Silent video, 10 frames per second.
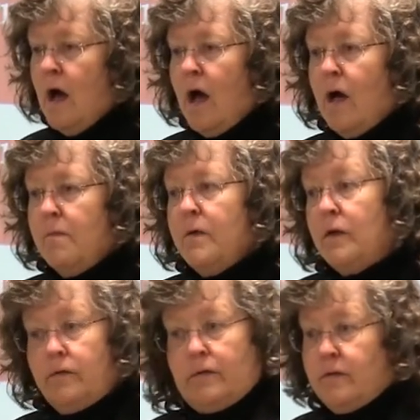Um,
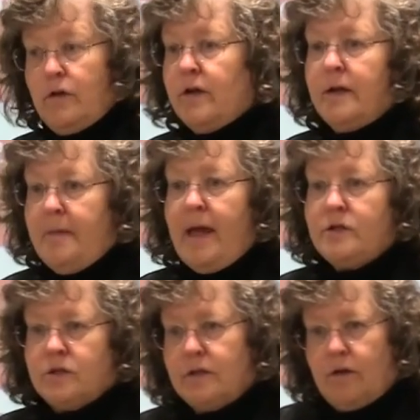you can
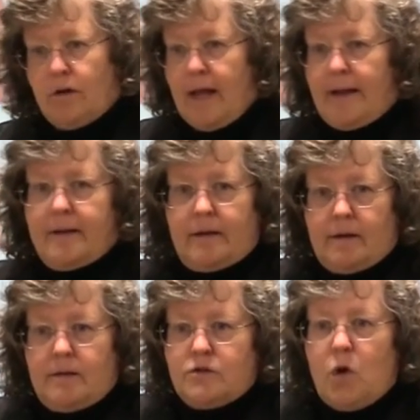imagine they're like
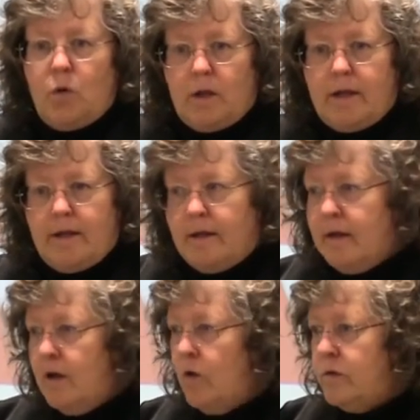totally,
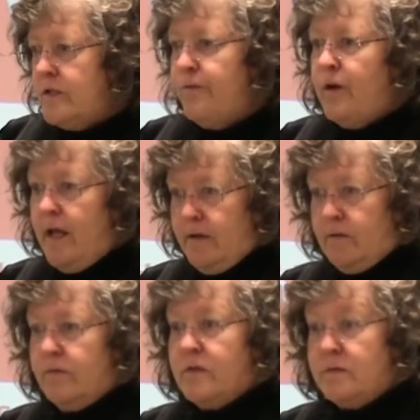you know, different
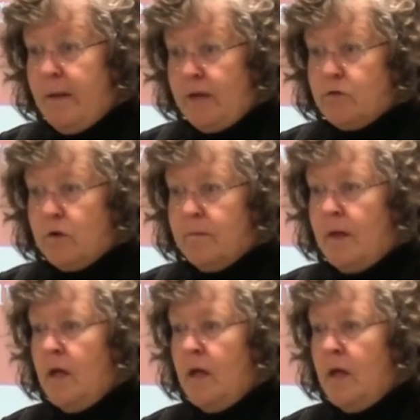ends of the spectrum.